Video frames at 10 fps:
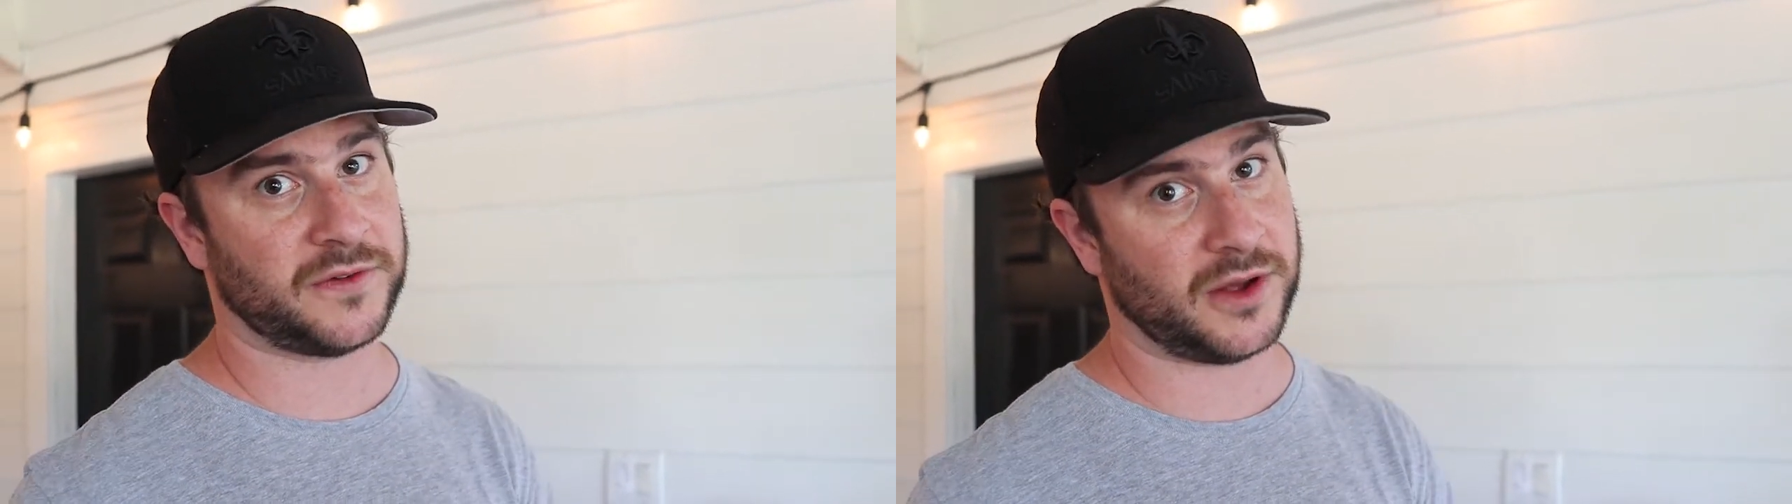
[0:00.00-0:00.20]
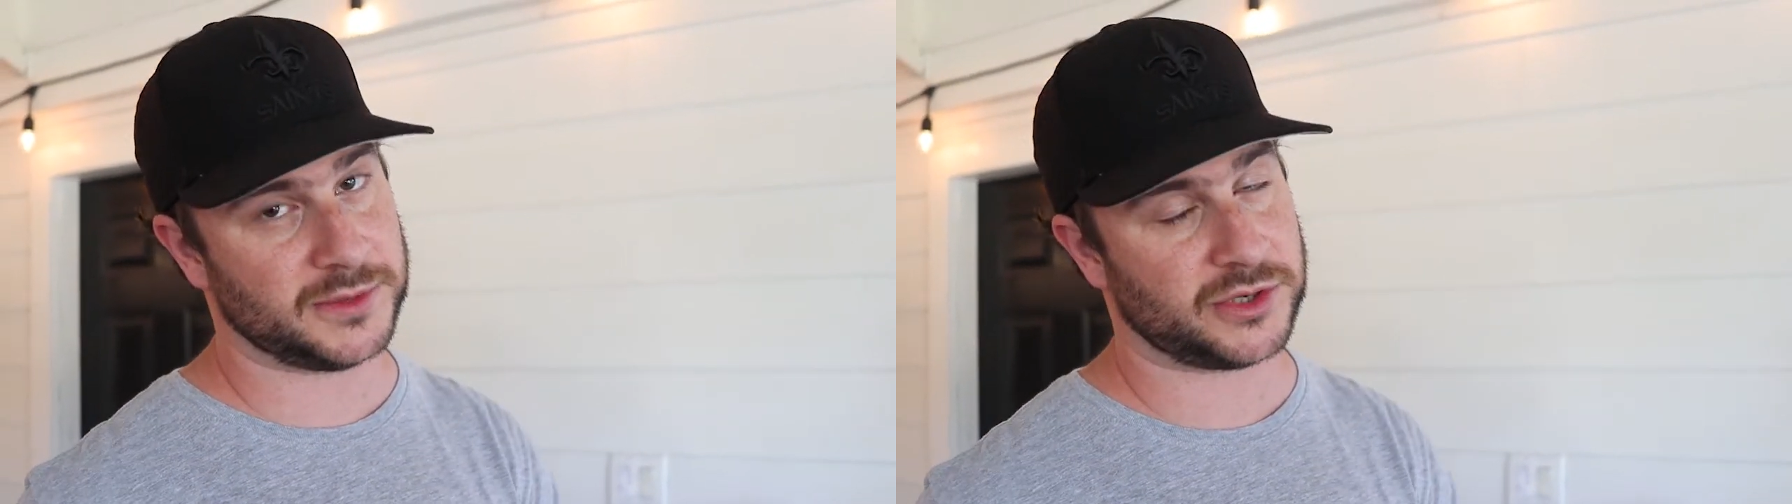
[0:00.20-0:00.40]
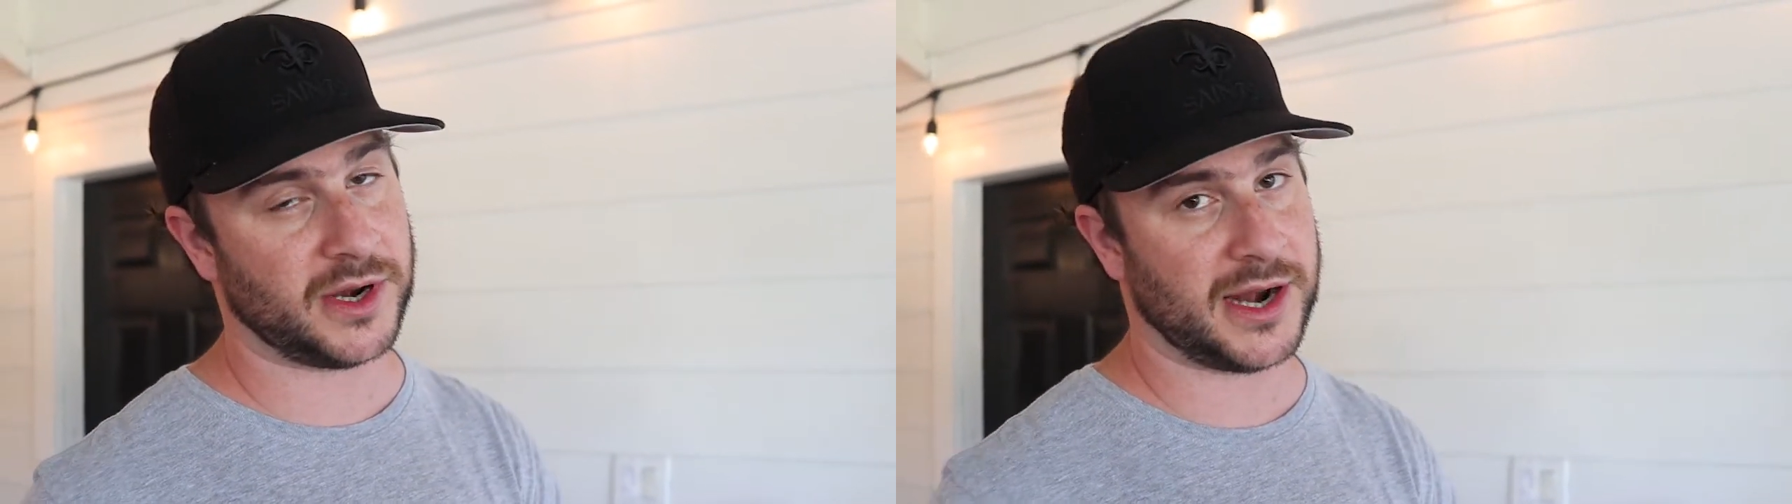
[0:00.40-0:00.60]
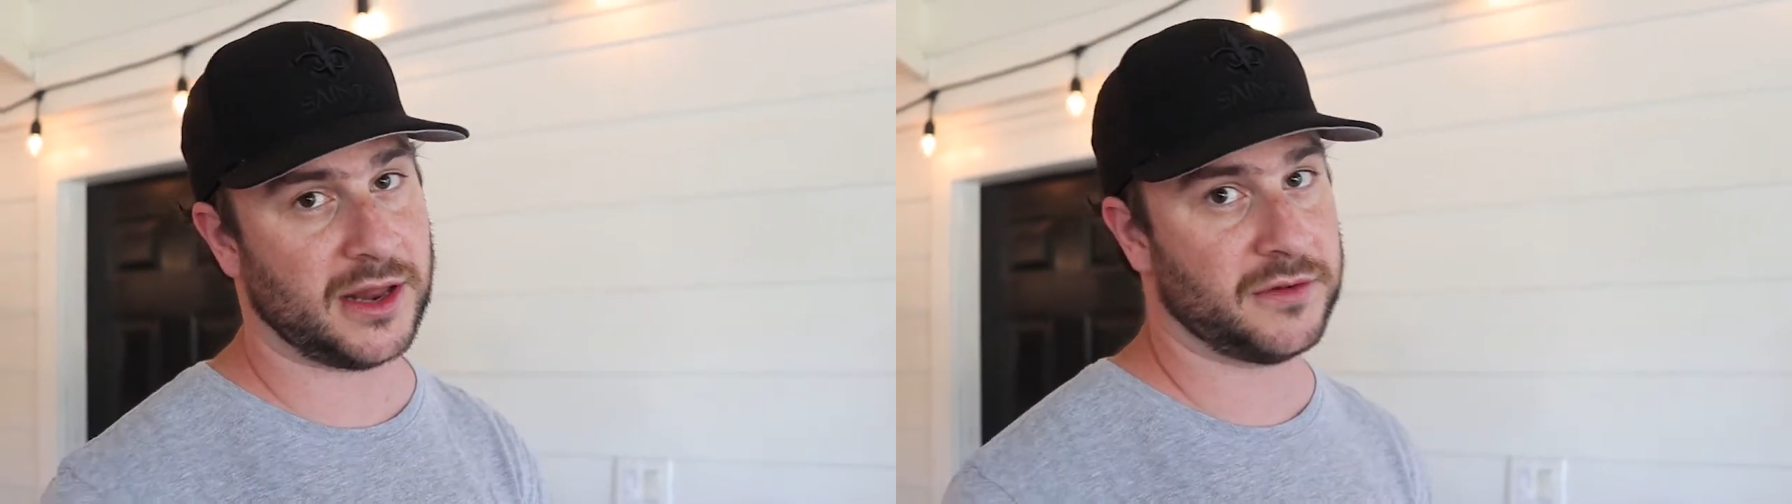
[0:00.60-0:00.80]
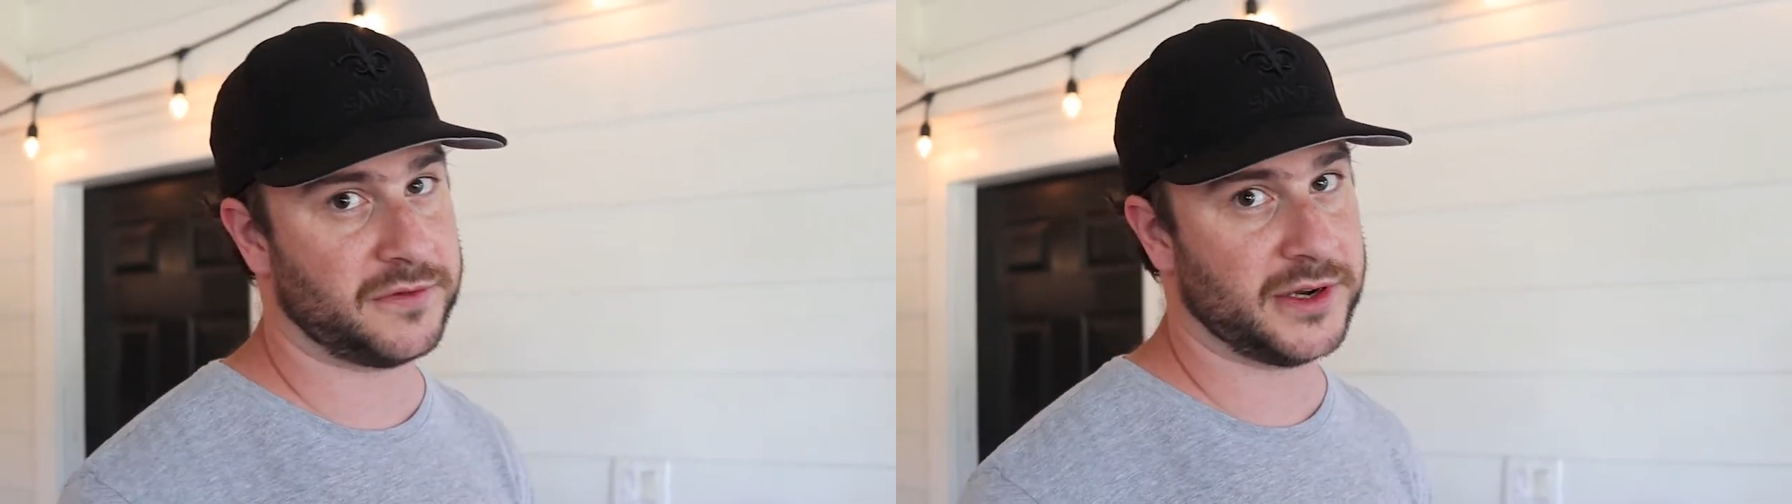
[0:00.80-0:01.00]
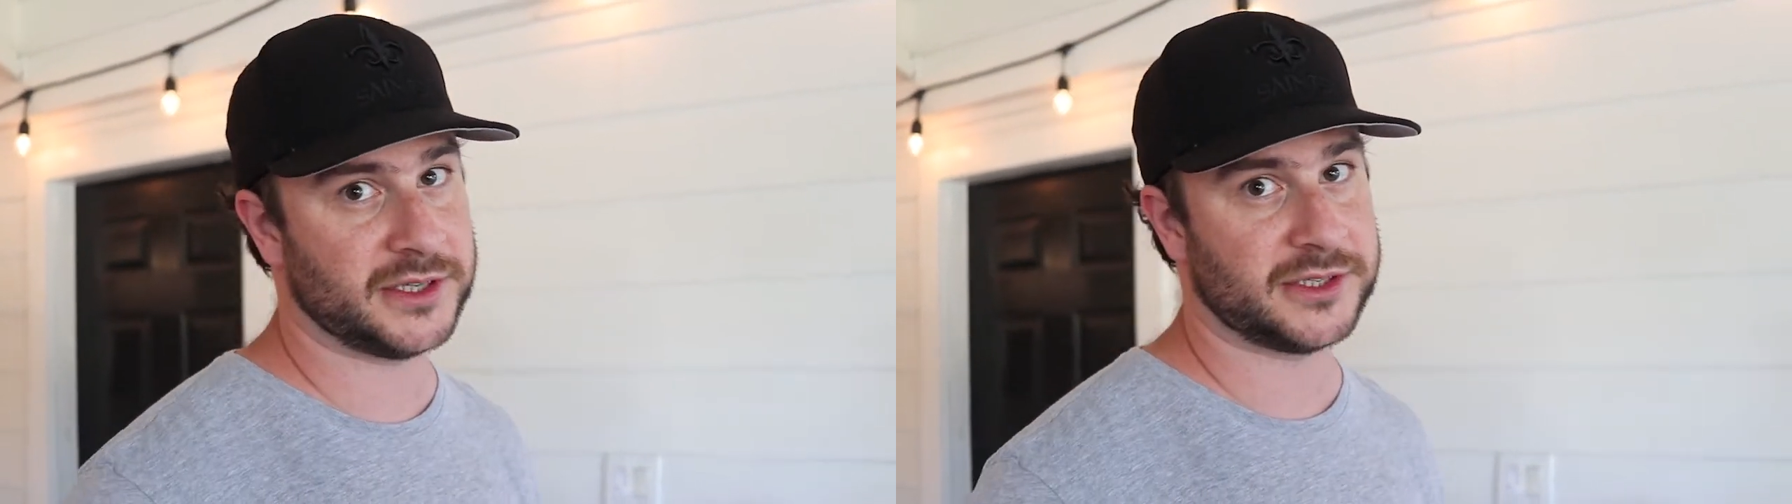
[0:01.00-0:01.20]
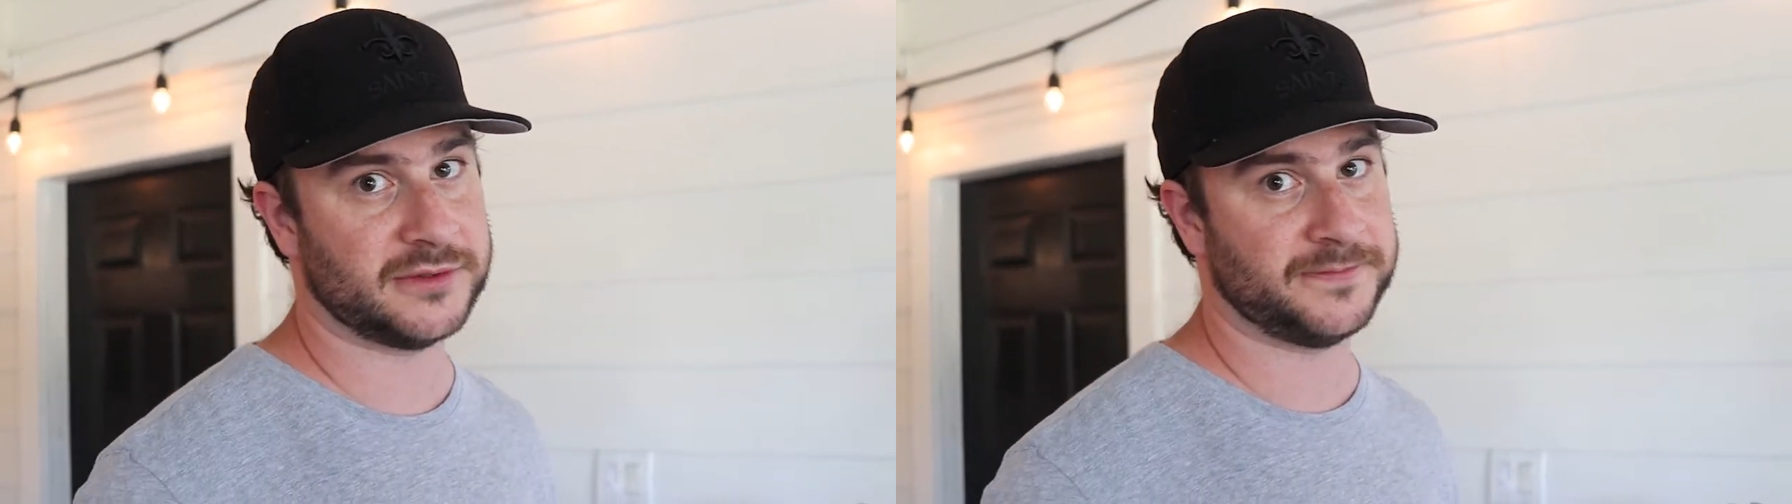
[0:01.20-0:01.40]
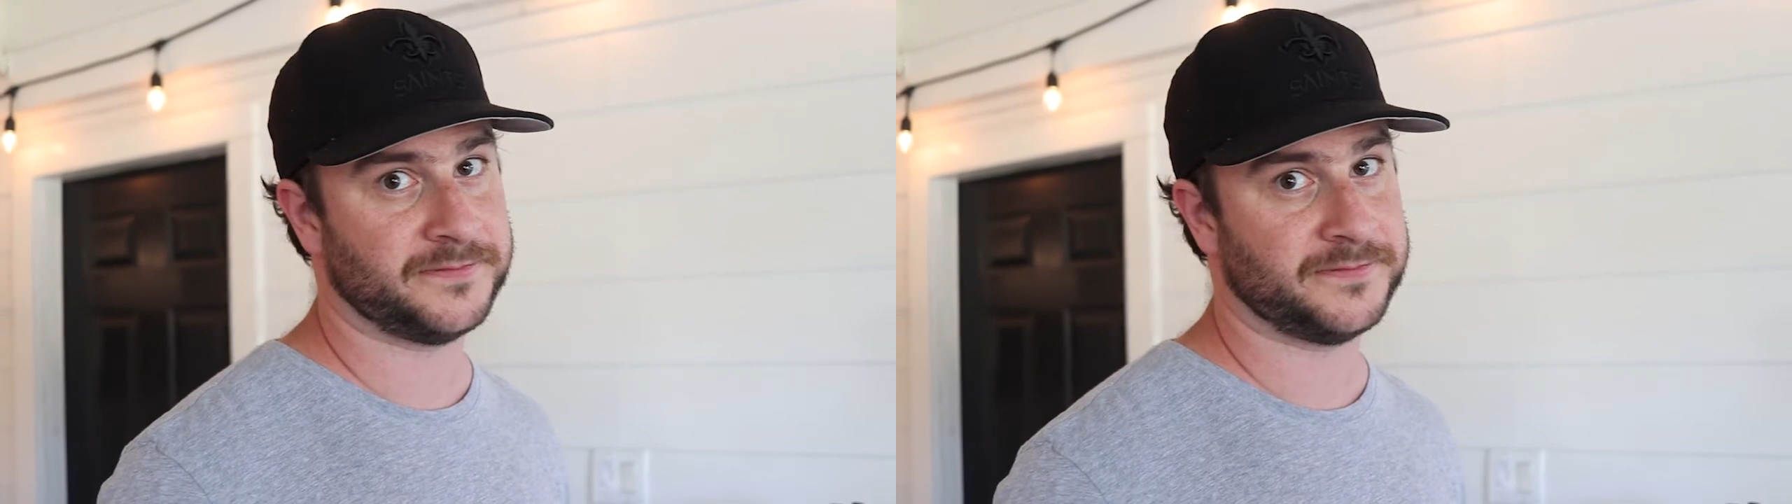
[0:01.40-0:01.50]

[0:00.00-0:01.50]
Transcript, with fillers: comes straight out of the fridge.